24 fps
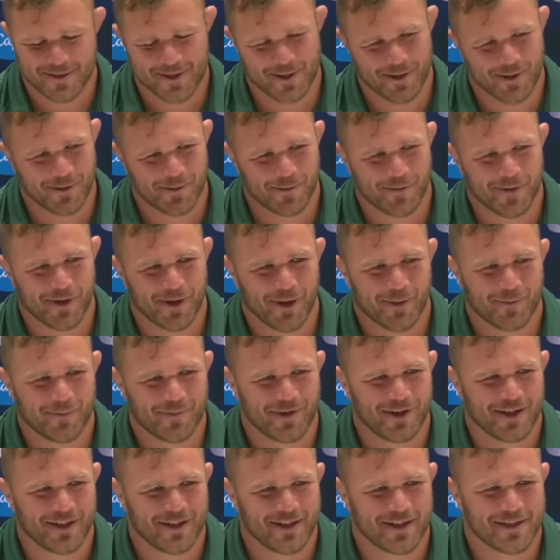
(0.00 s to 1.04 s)
So
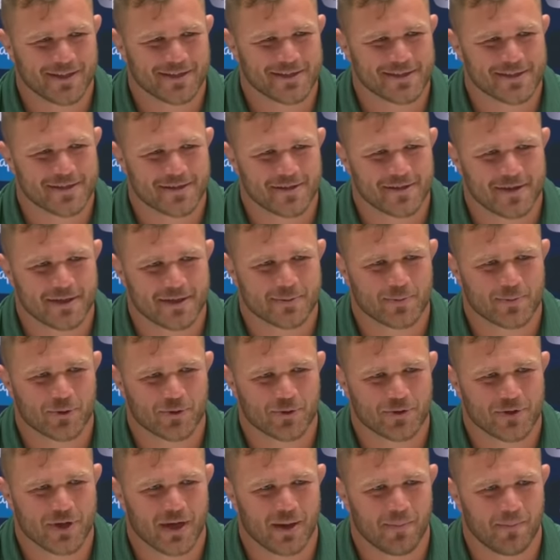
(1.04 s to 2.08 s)
hopefully there's
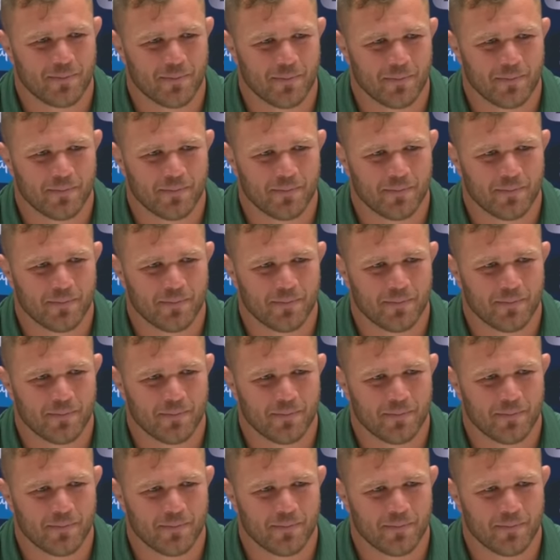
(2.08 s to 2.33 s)
more to come.